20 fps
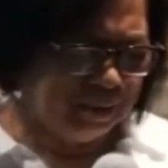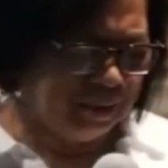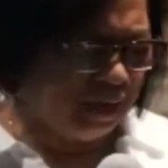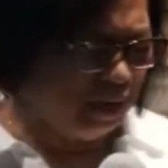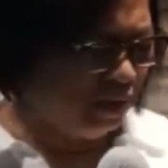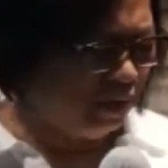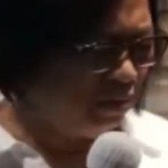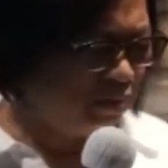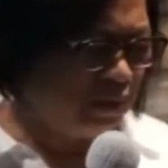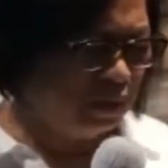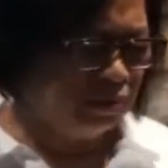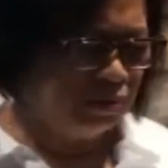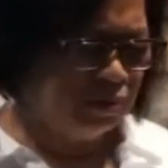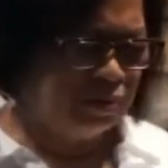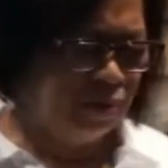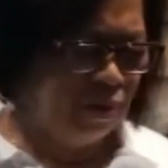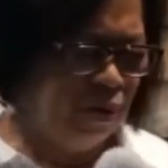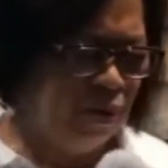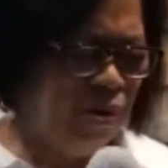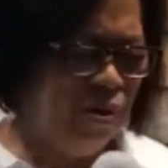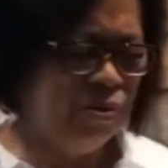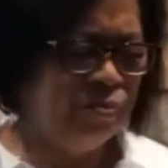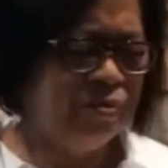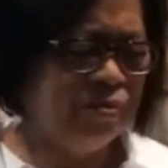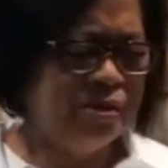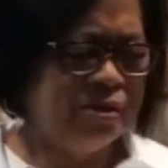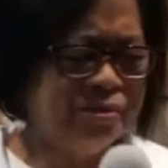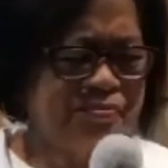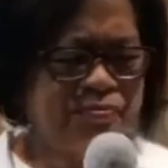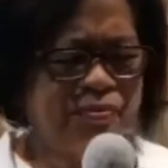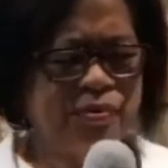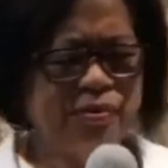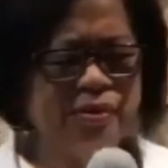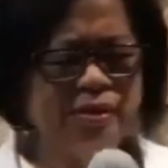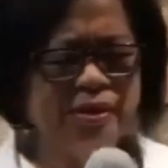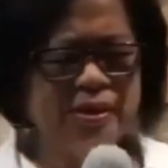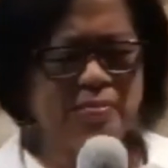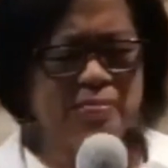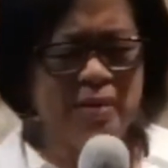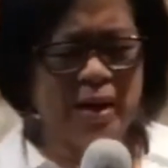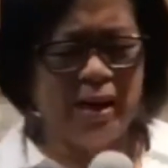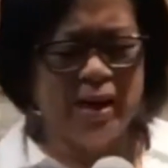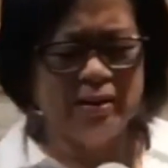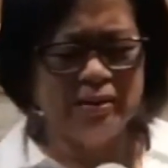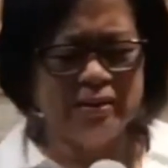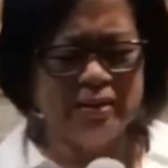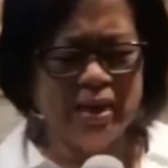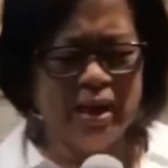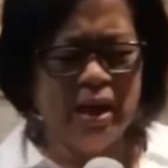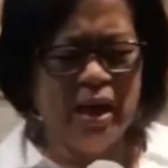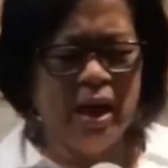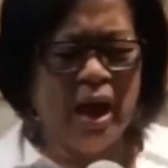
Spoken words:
Thank you that you always forgive us.